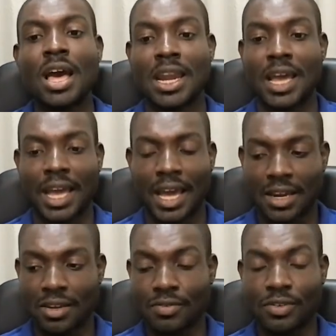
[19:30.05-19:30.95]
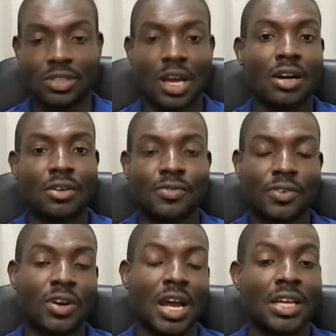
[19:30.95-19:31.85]
and I had the
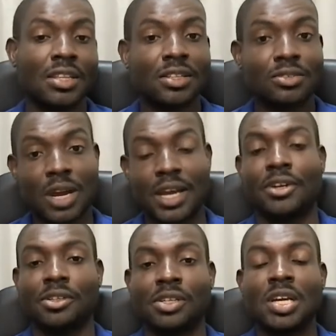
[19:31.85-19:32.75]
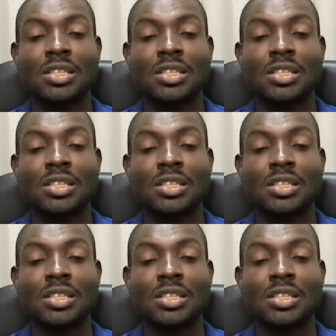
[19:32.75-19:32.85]
photographer and the writer